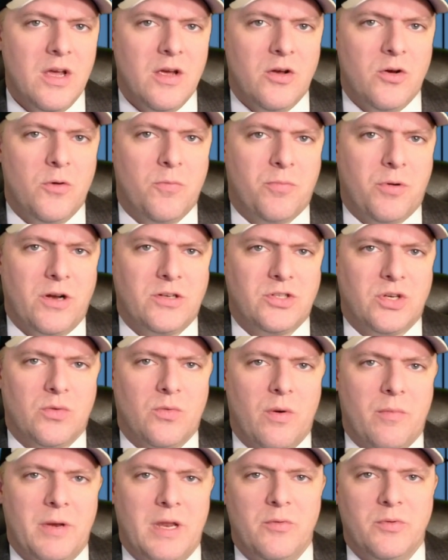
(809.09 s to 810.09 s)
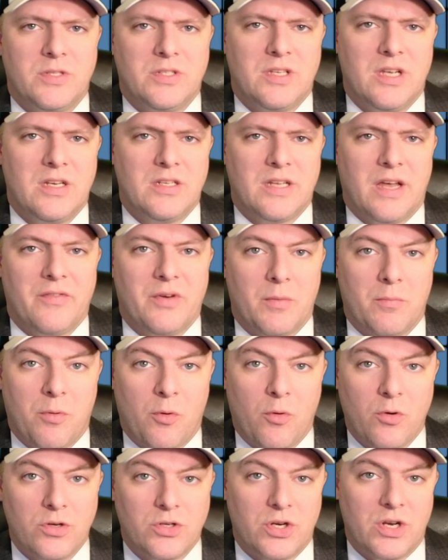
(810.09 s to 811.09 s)
who pressured a woman he was seeing to have an
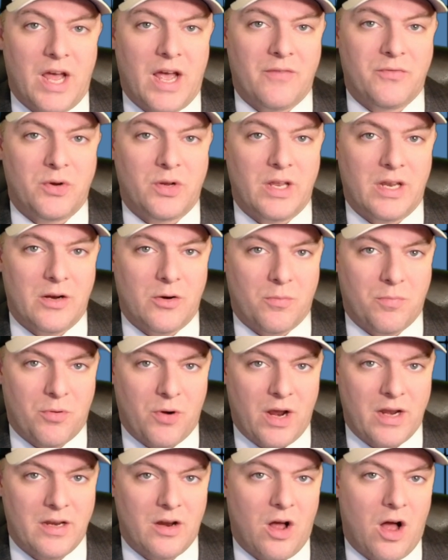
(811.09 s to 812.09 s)
abortion after getting her pregnant,